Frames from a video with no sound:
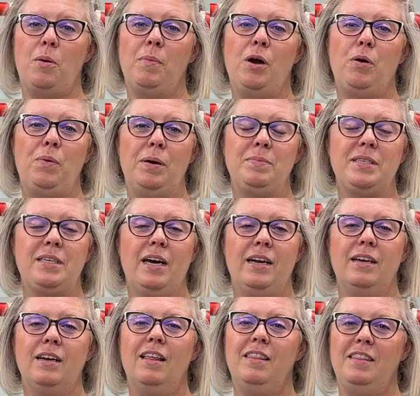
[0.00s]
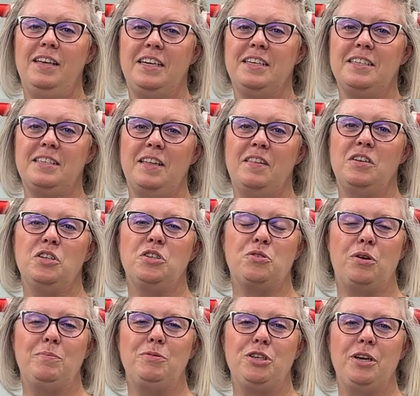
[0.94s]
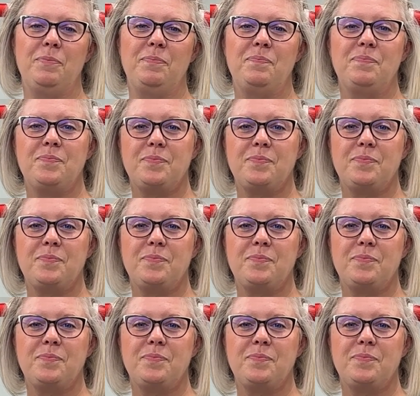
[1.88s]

on my website. Link is in the description.